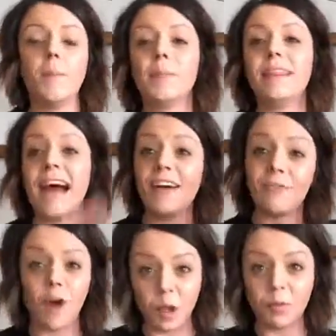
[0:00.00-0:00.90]
that
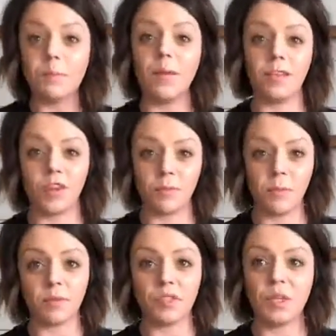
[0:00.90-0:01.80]
following month you're going to
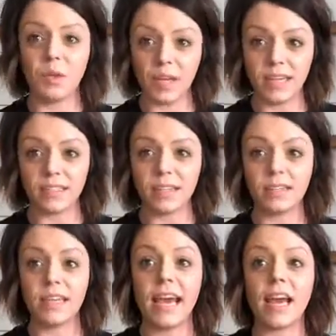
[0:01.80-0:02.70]
be able to utilize
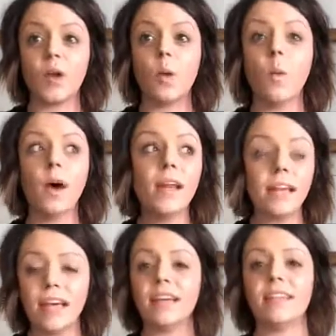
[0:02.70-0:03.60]
this. And what it
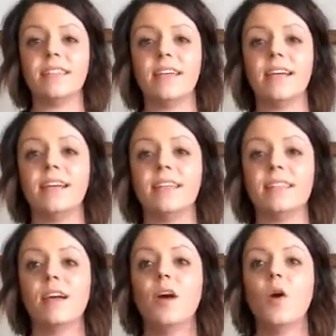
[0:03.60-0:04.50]

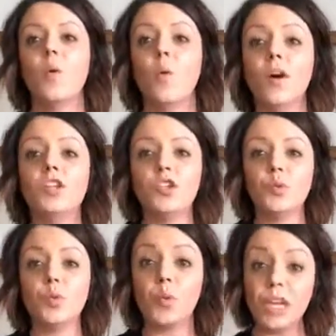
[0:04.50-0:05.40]
is once
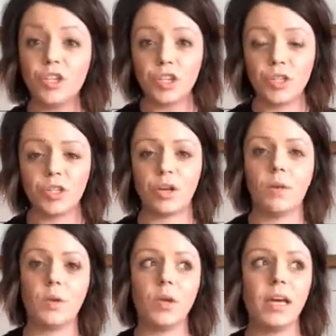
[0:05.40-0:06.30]
you reach
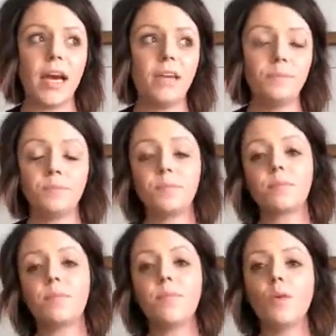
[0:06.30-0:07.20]
Start Beauty Guide,
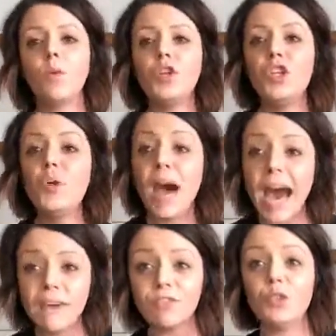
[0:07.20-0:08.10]
when you
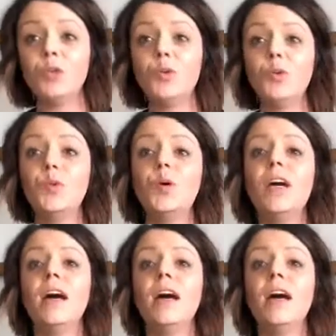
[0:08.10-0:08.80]
have new